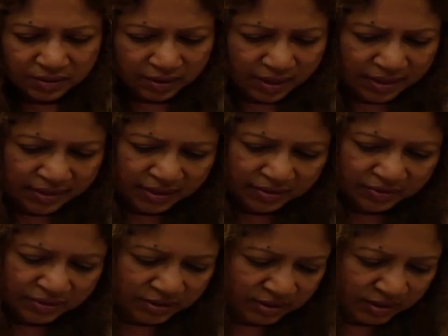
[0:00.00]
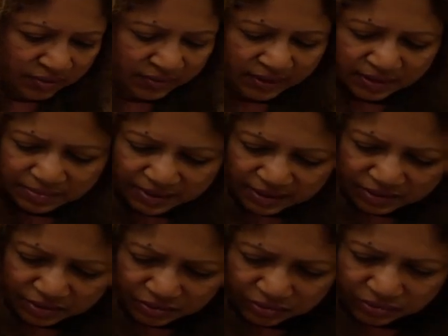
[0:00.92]
R equals D divided by
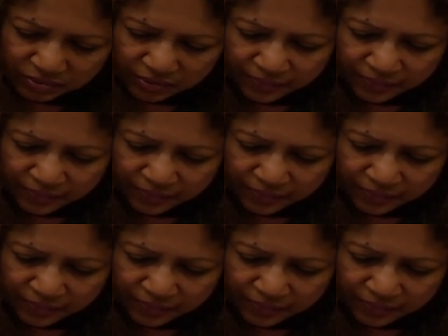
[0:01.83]
2.